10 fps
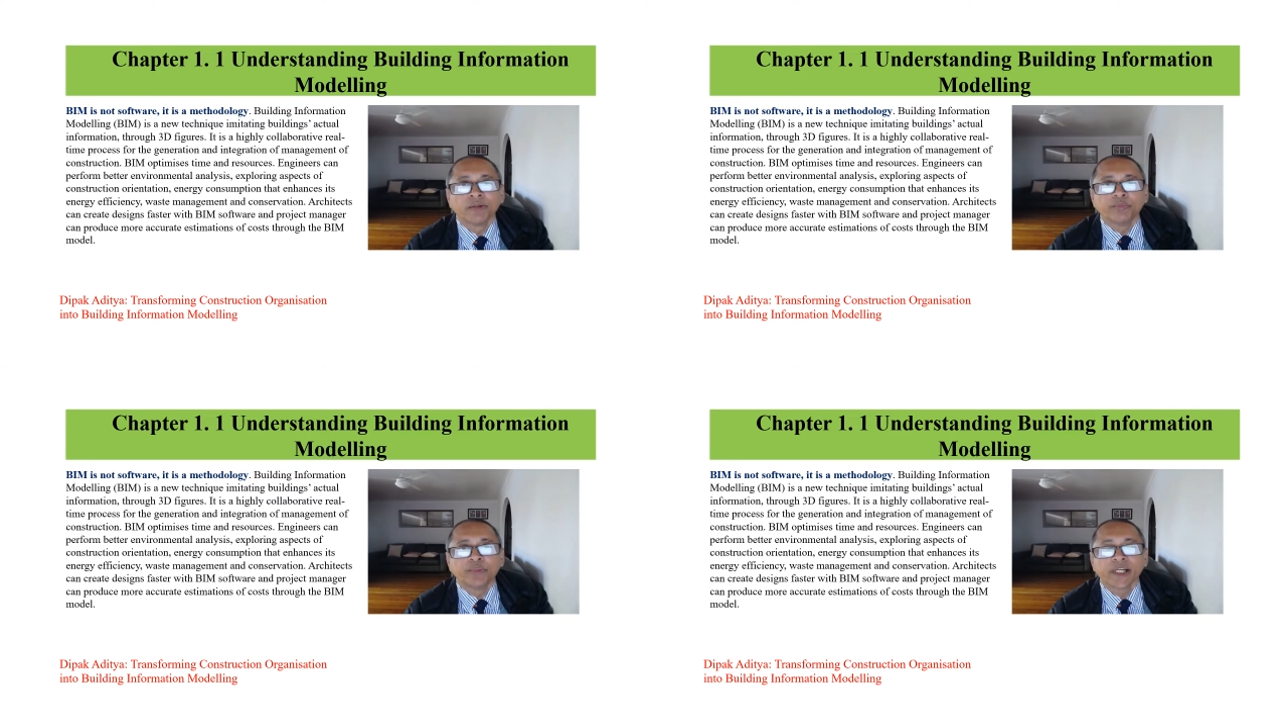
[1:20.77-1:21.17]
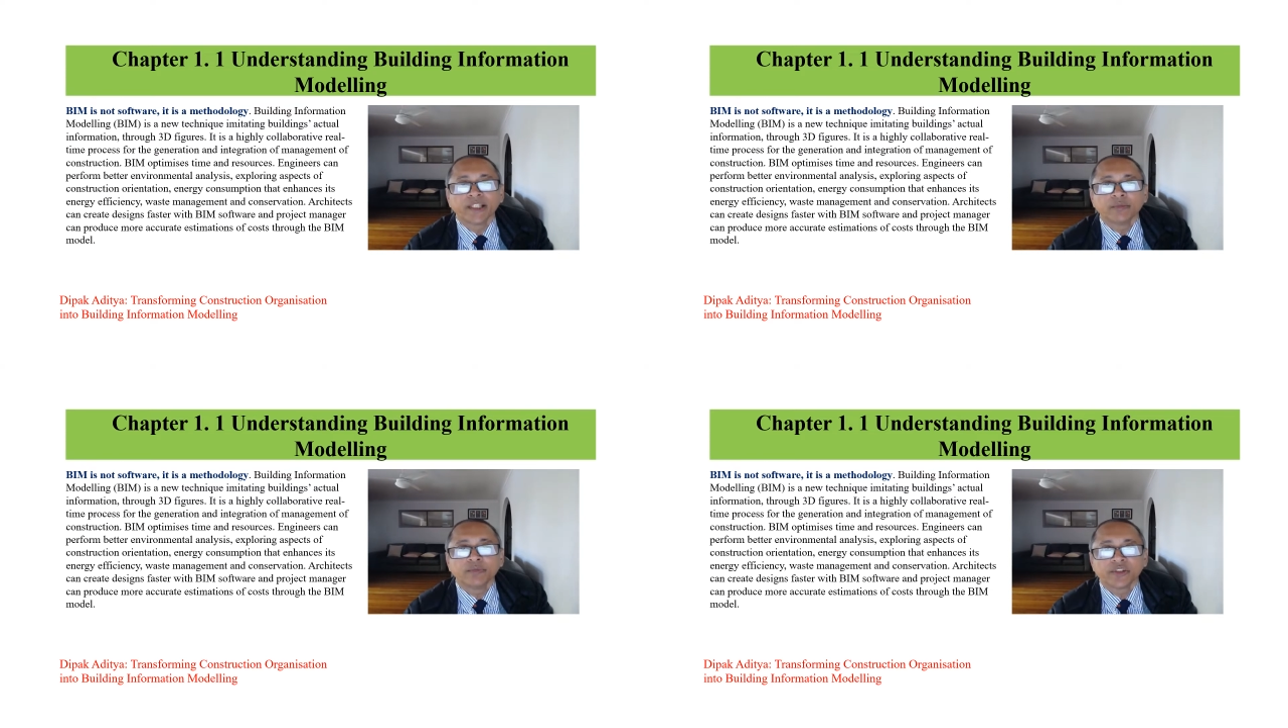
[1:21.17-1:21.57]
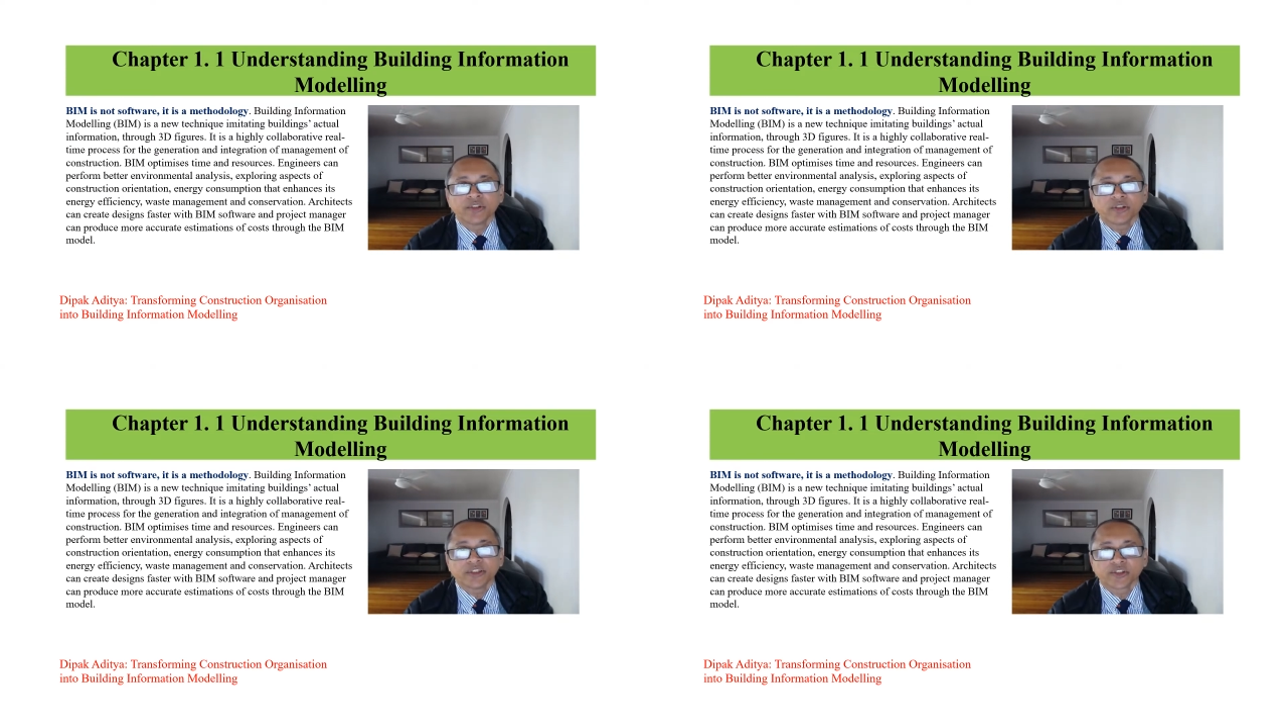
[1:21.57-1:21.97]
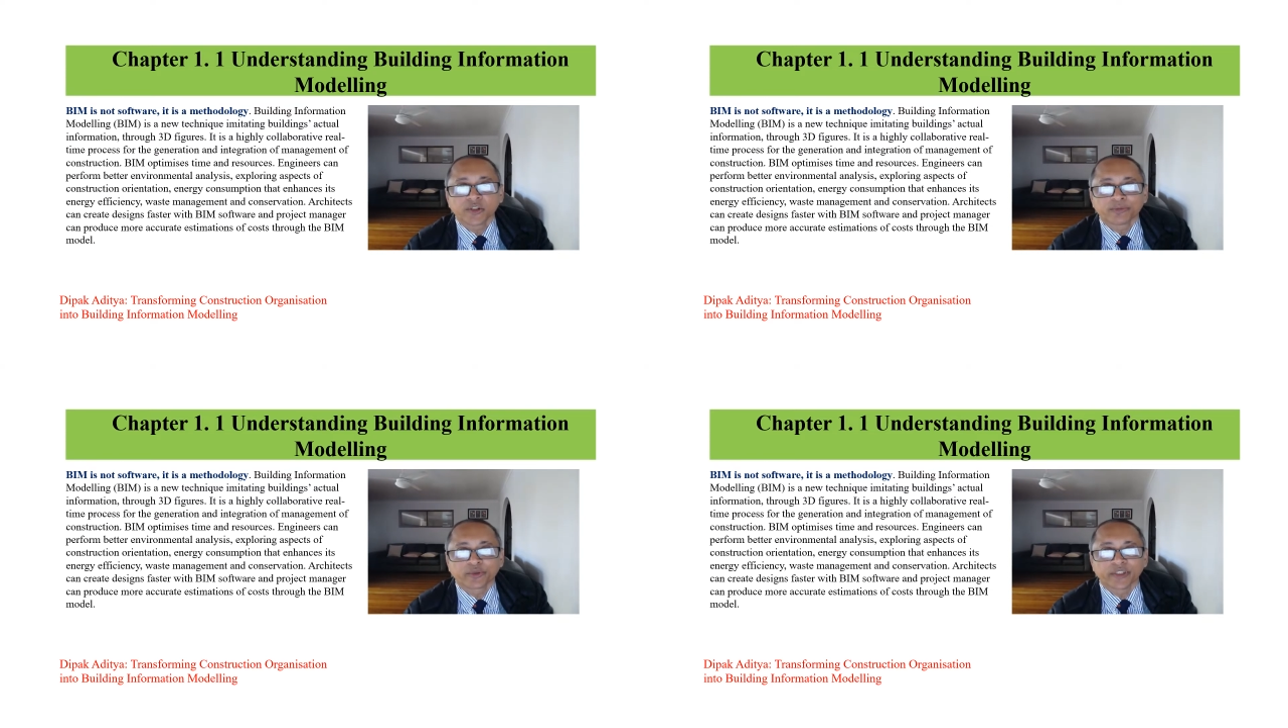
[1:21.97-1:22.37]
BIM is not a
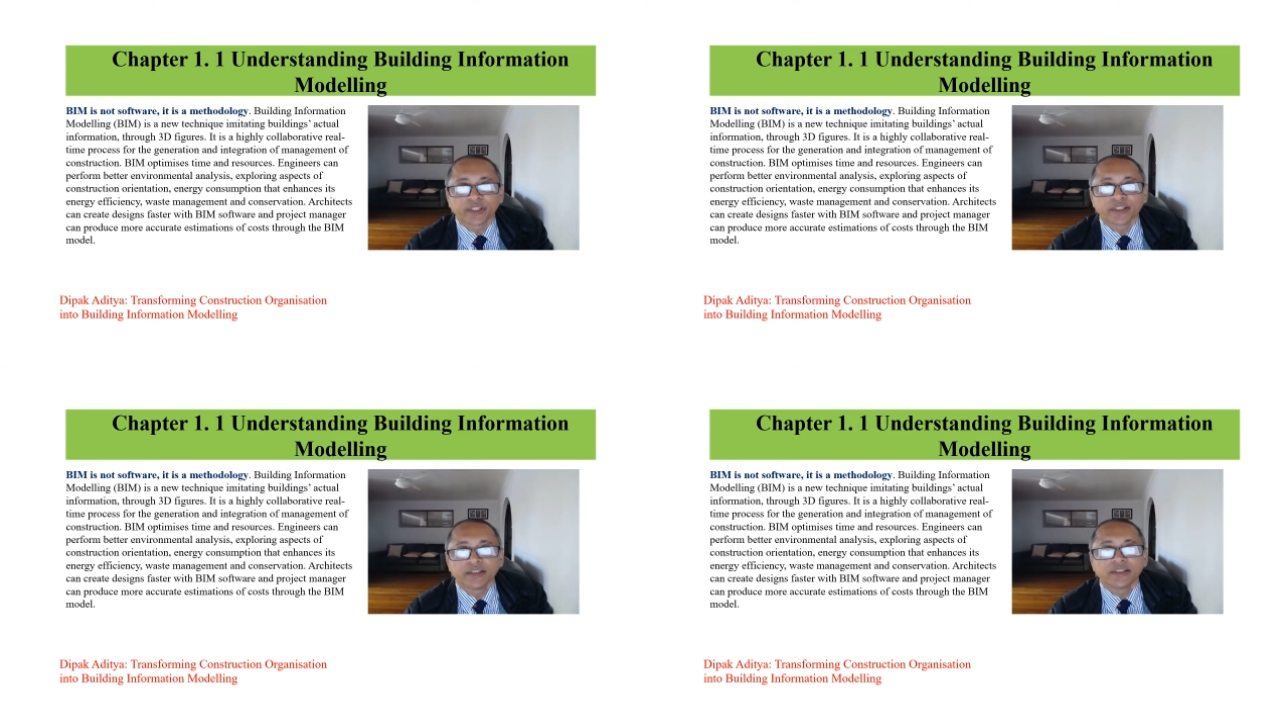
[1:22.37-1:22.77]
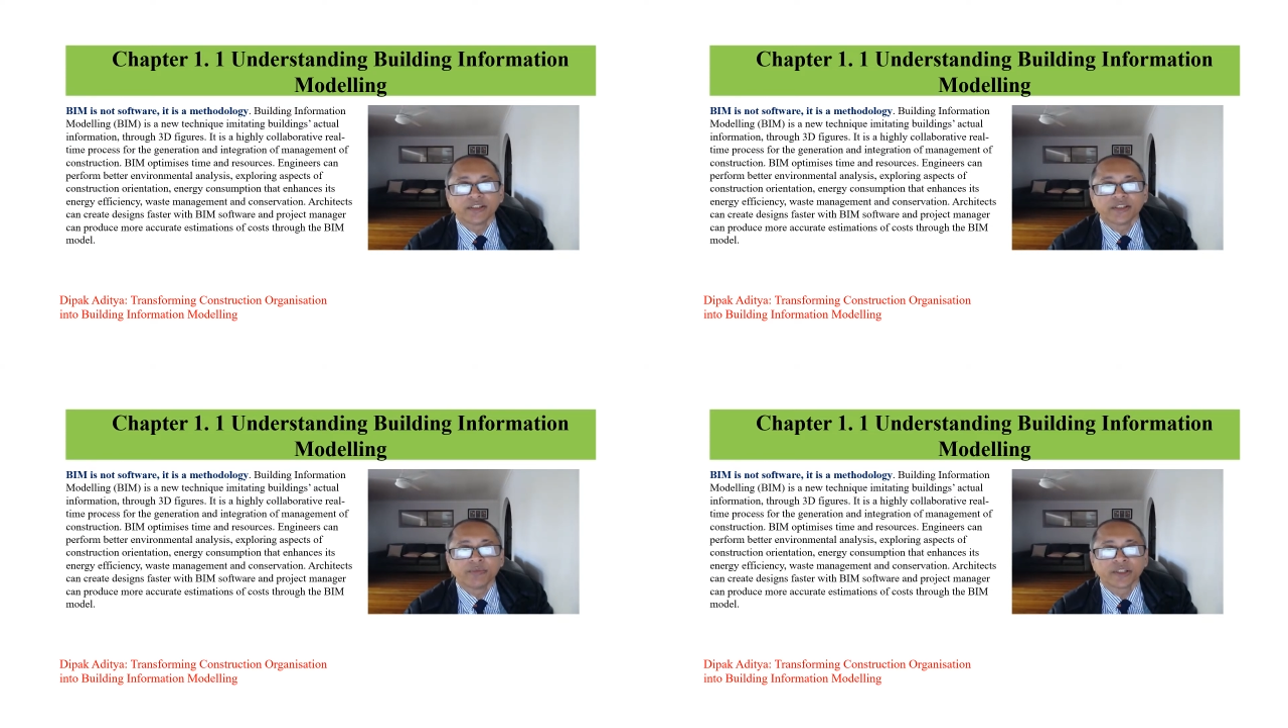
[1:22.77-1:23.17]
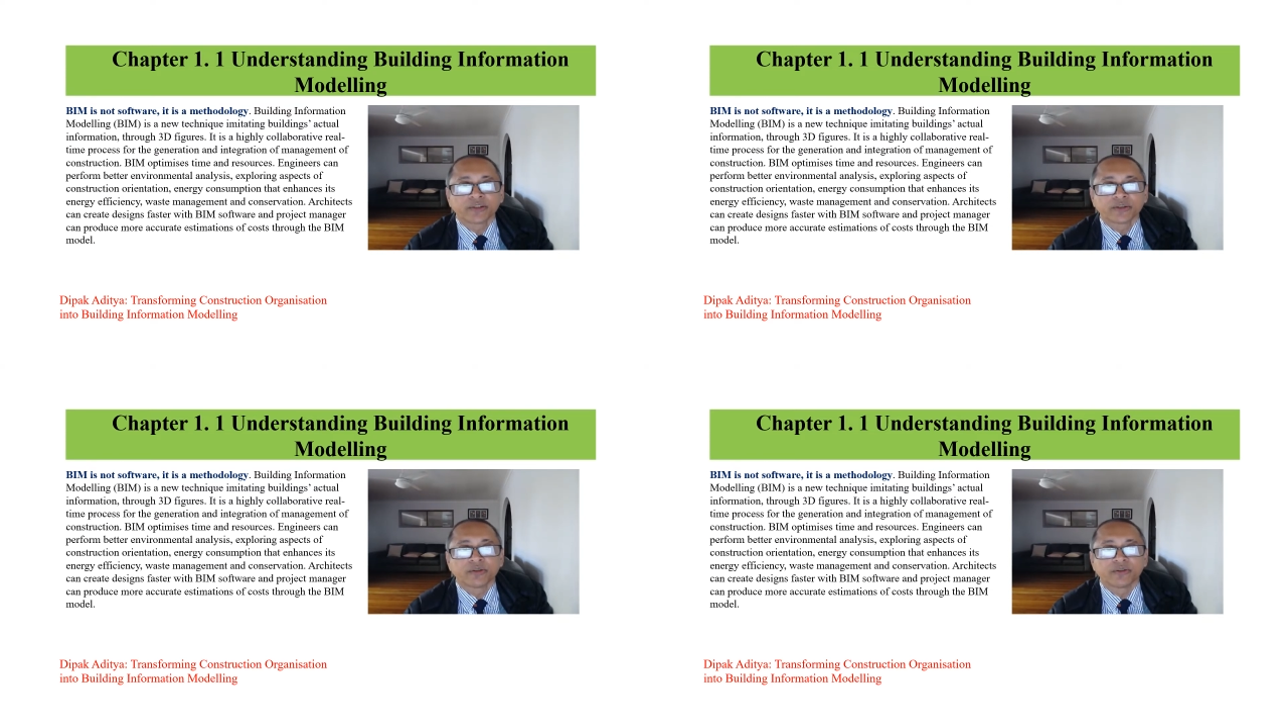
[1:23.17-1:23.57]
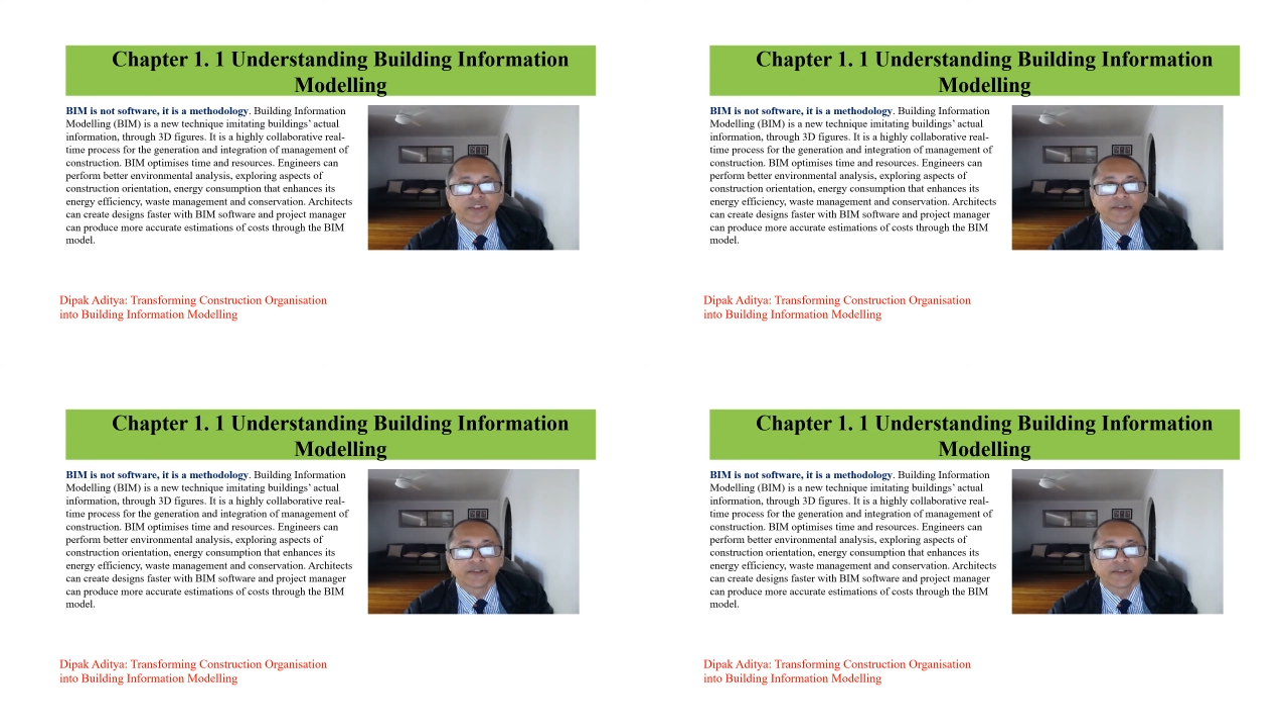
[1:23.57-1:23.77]
software, it is a methodology.